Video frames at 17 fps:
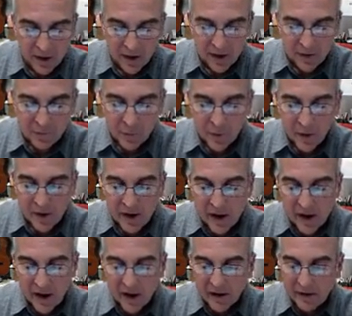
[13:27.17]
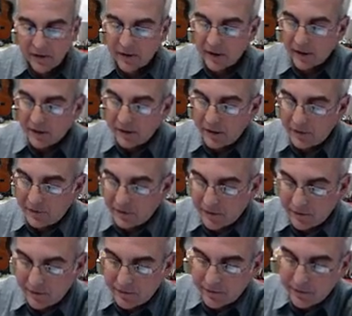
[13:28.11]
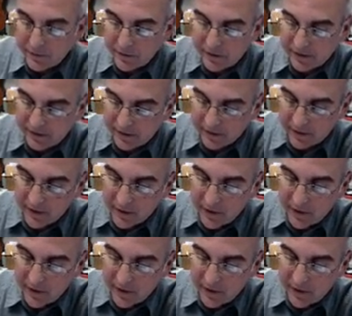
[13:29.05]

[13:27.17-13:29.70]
If one had a lesion to the